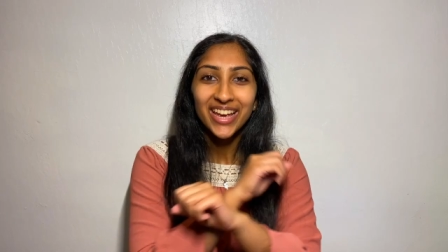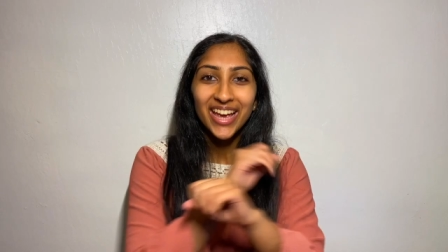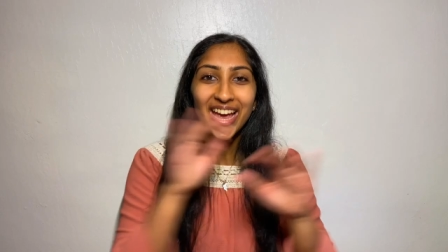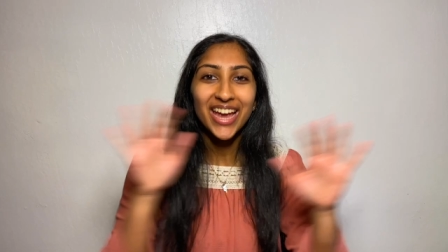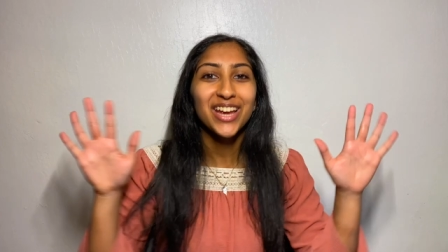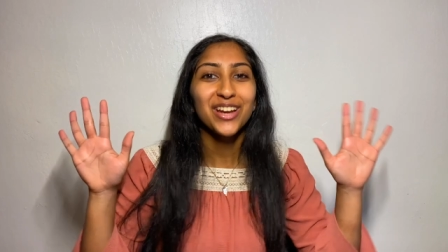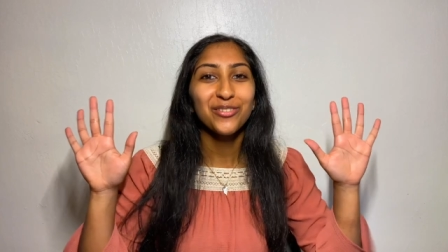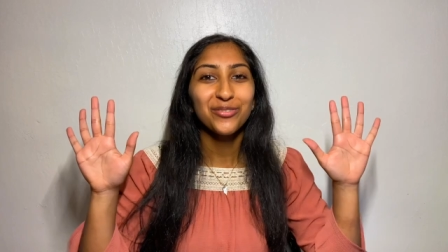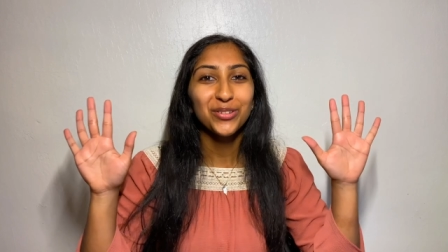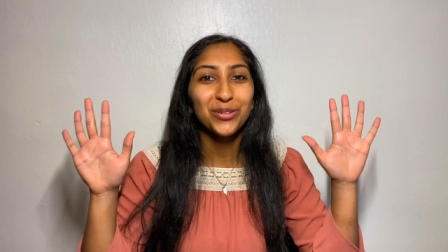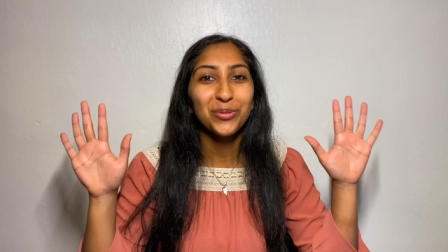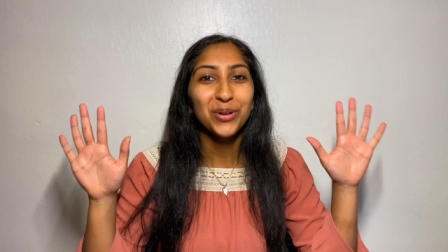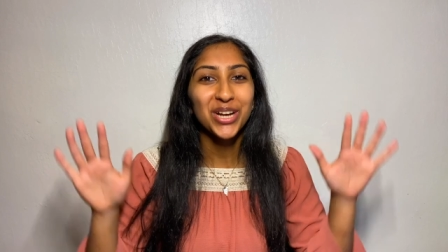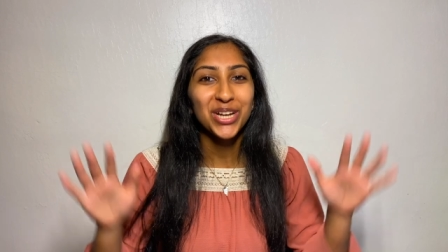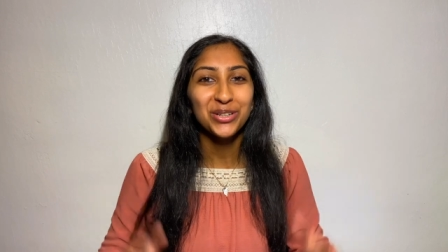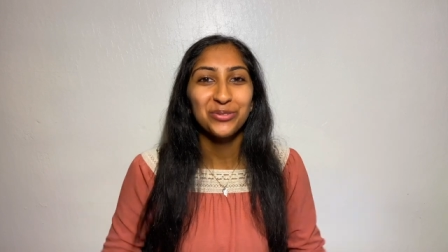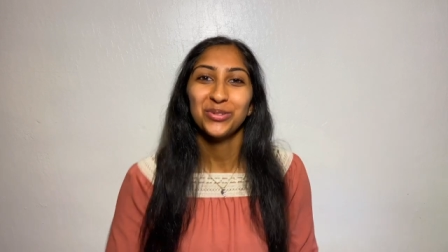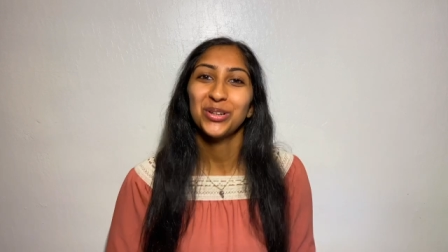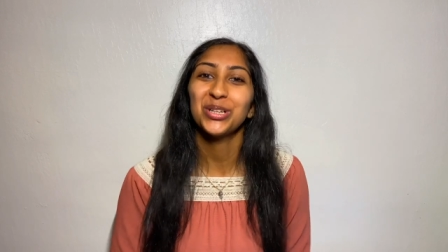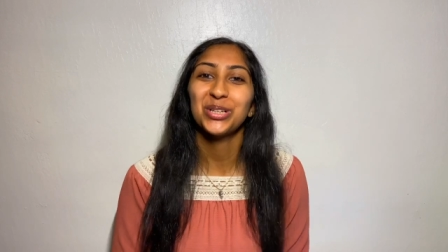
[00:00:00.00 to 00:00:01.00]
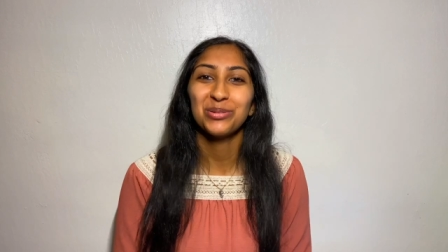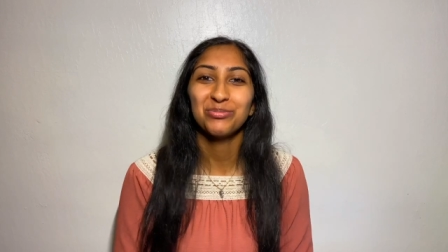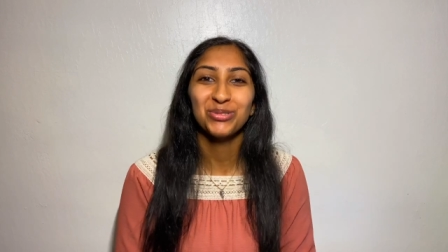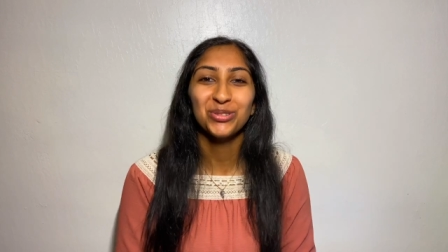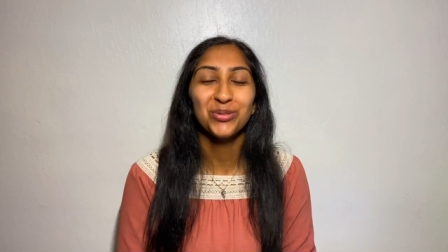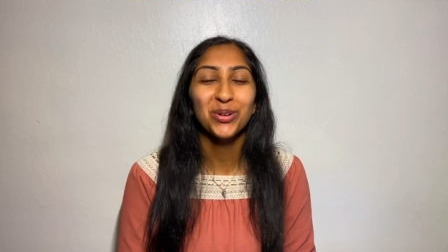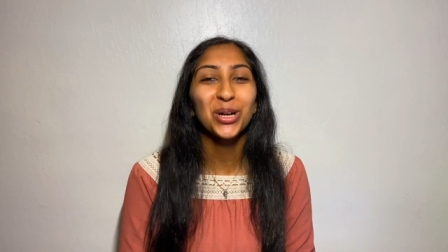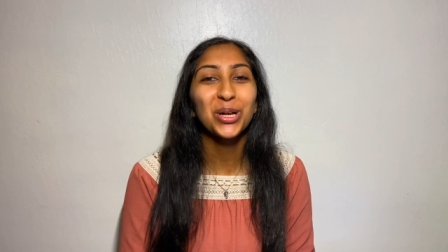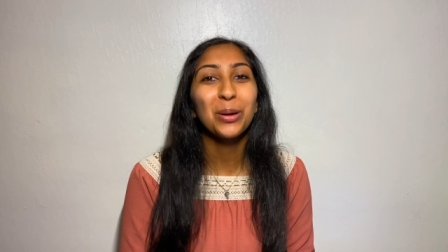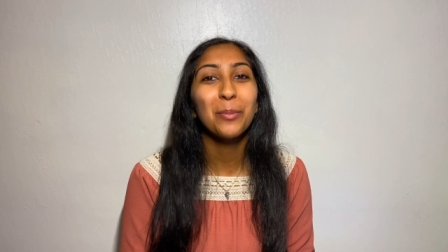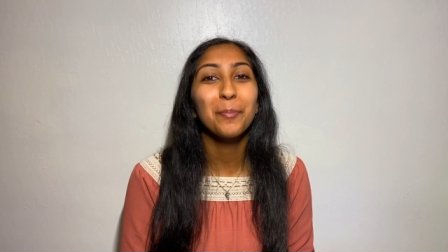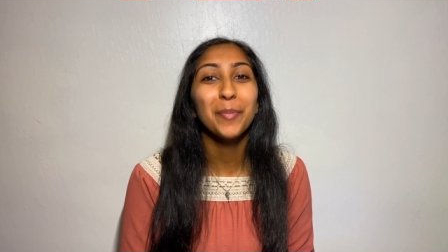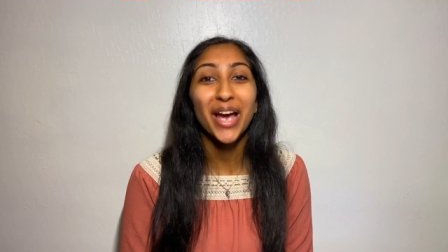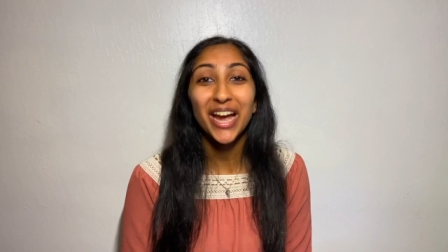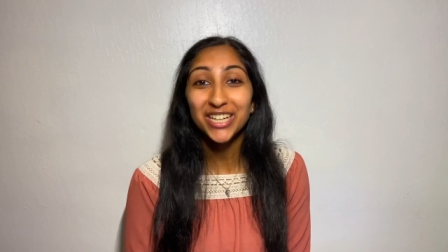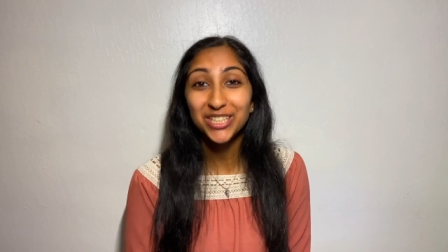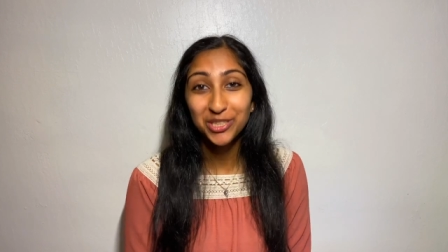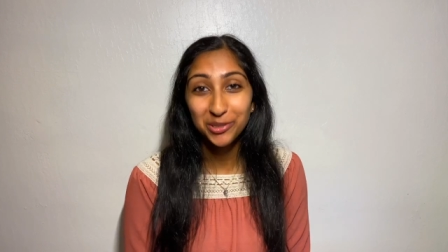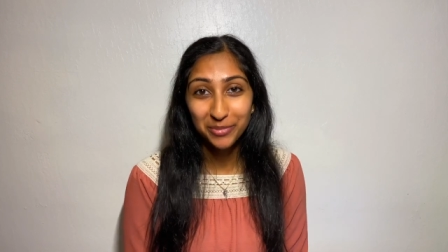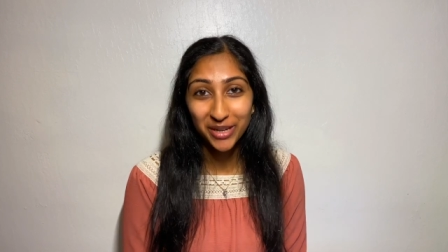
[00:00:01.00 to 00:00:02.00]
Hey everyone, welcome
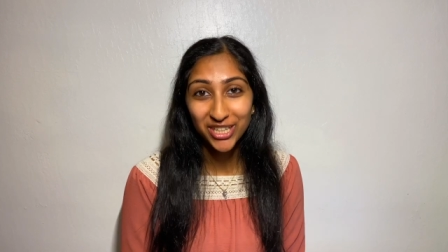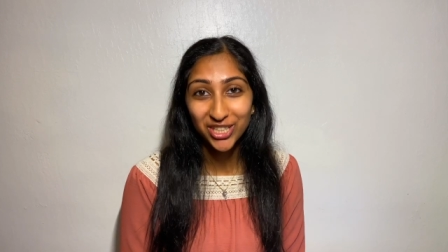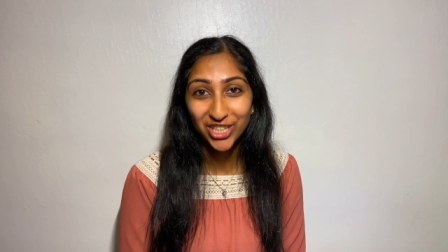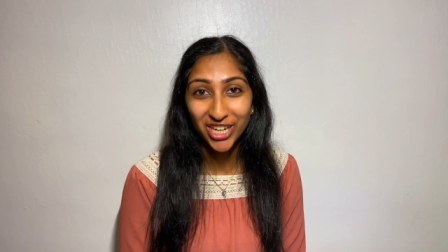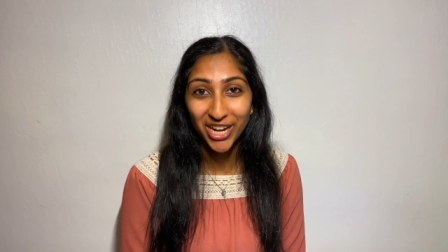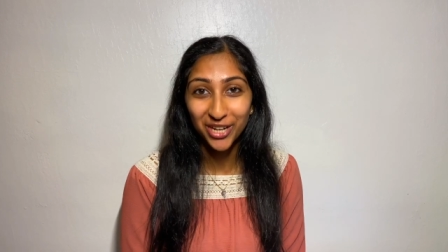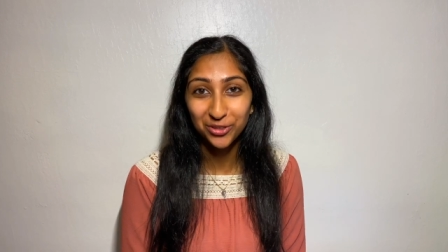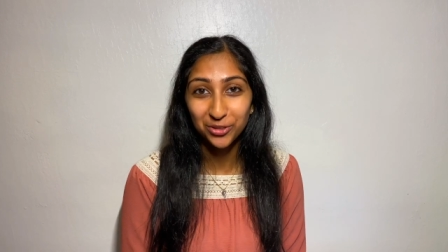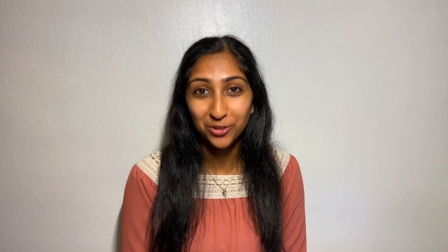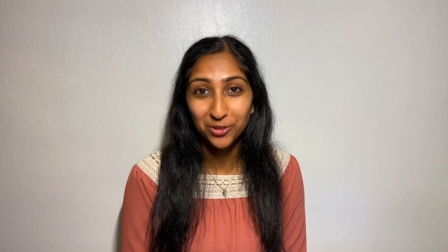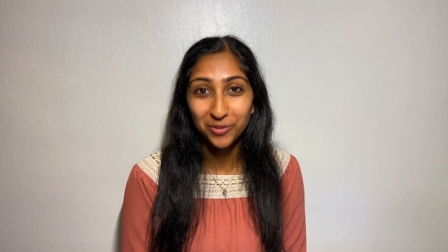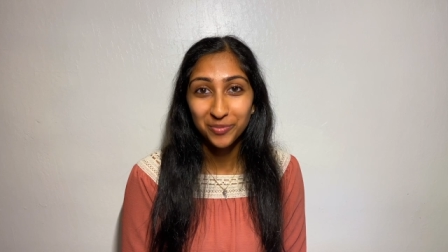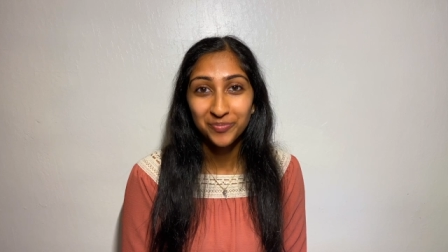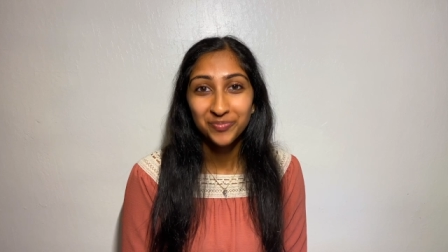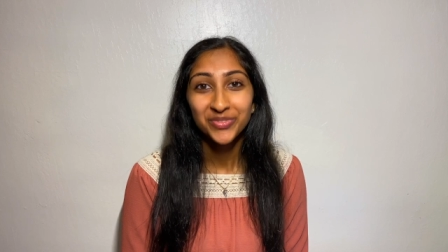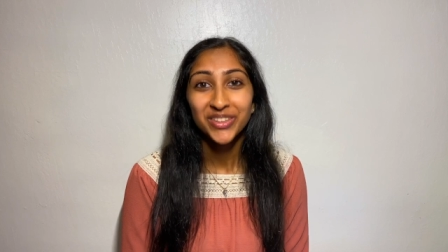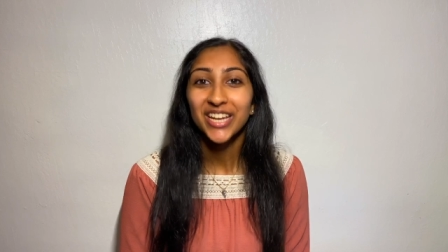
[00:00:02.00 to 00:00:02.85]
back to my channel.